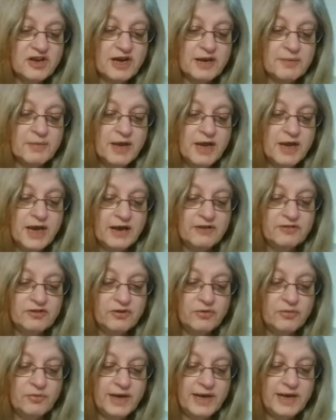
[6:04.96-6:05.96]
time and
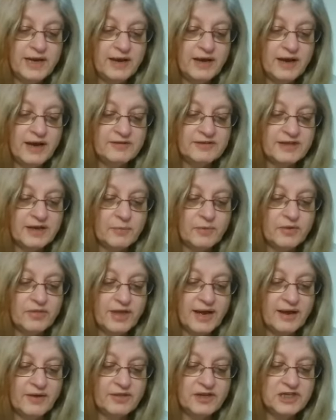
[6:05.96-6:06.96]
to realize that
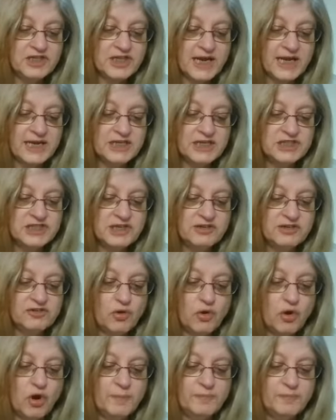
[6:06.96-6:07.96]
without the
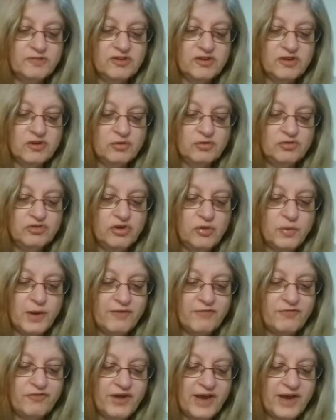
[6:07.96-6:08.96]
challenges or obstacles you
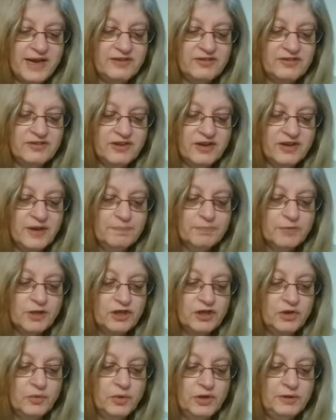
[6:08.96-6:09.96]
have faced,
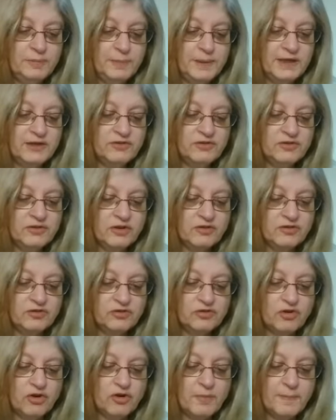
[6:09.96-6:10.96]
you wouldn't be as
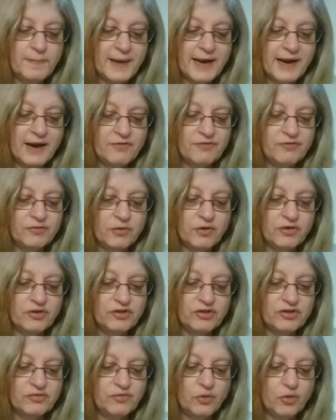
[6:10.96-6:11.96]
strong, powerful,
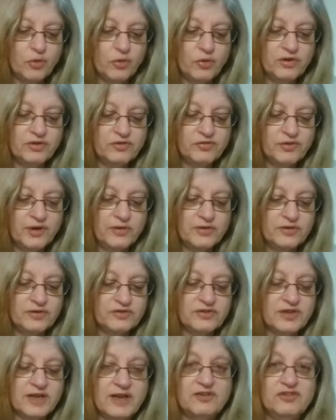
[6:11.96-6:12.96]
or as
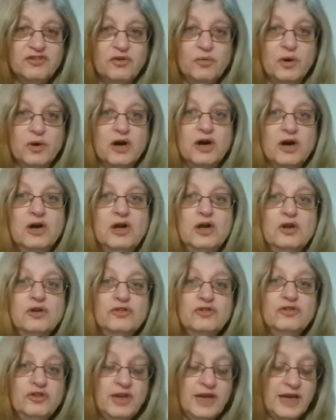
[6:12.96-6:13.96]
focused as you are
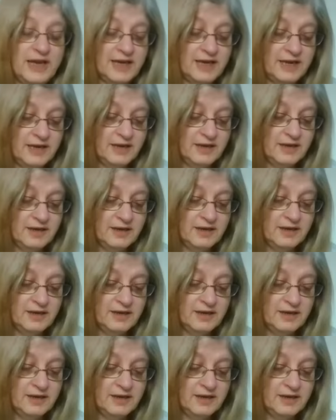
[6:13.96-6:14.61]
today.